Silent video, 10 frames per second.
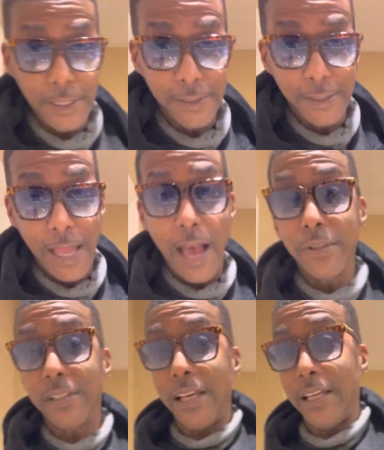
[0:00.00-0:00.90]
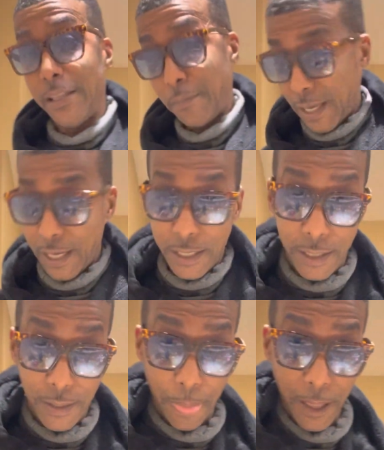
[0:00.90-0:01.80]
listen, I was in the bed,
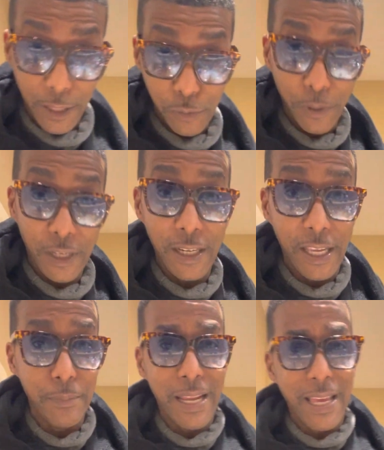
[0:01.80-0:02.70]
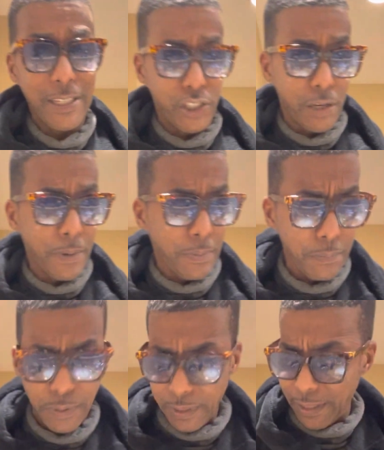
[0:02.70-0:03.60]
and it's pretty late, but I had to jump up and
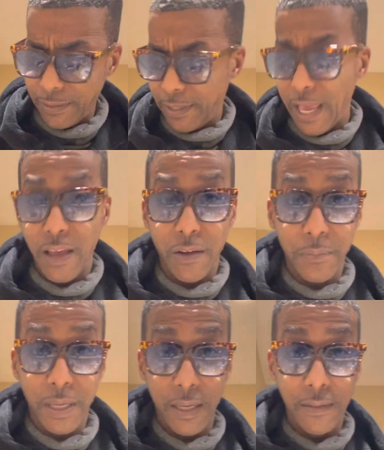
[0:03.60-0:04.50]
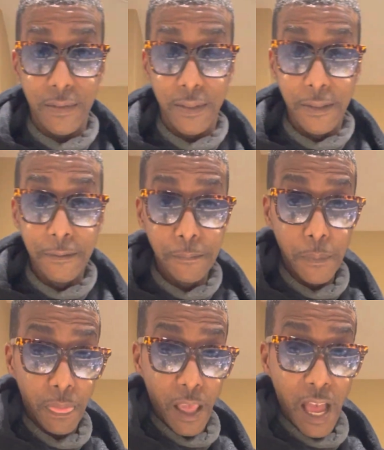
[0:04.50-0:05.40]
put this down because
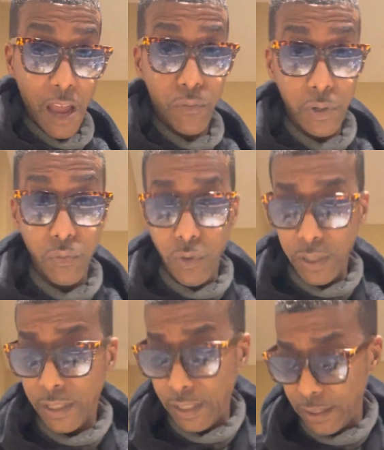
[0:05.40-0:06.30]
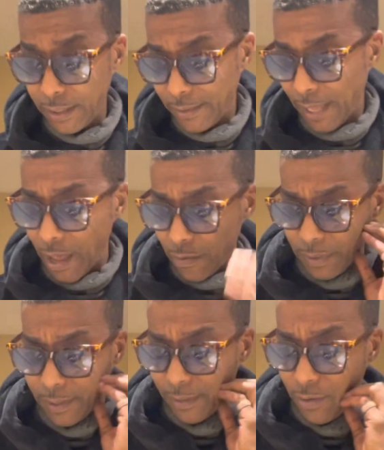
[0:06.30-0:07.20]
I really want to get this out
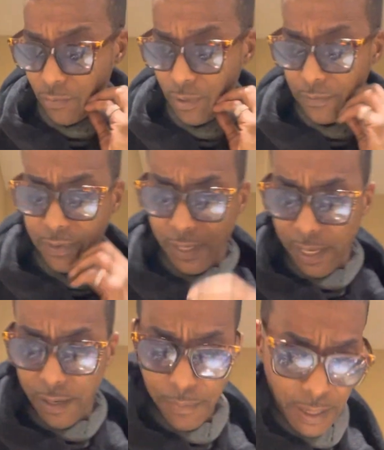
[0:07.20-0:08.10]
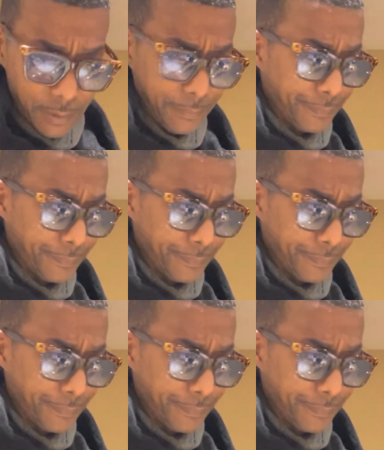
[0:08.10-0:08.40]
because I don't want to forget about it.